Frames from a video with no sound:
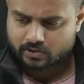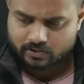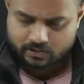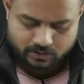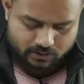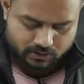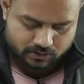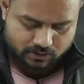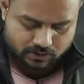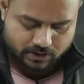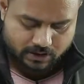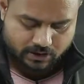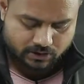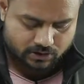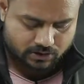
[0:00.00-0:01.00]

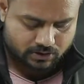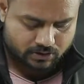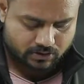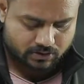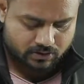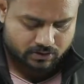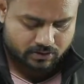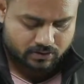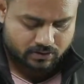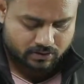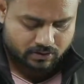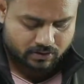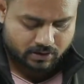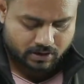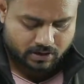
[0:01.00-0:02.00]
slash
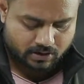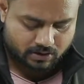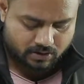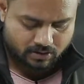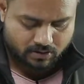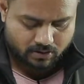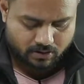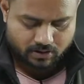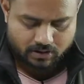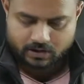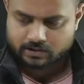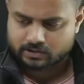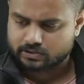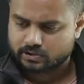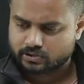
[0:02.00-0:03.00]

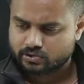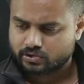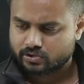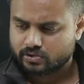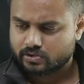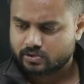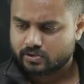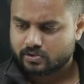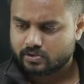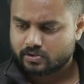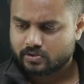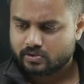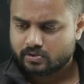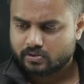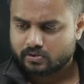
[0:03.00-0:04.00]
run.sh.
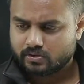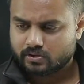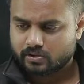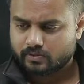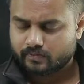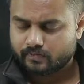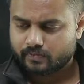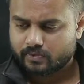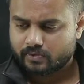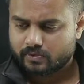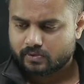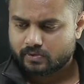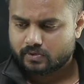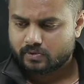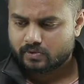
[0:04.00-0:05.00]
Okay,
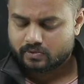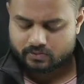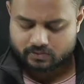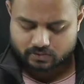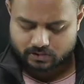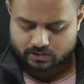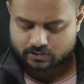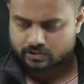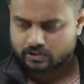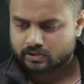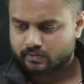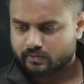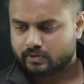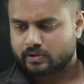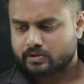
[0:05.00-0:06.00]
let's see
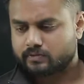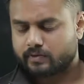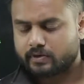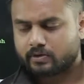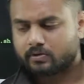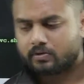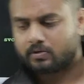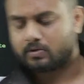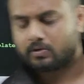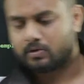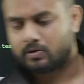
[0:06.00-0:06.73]
whether it's working or not.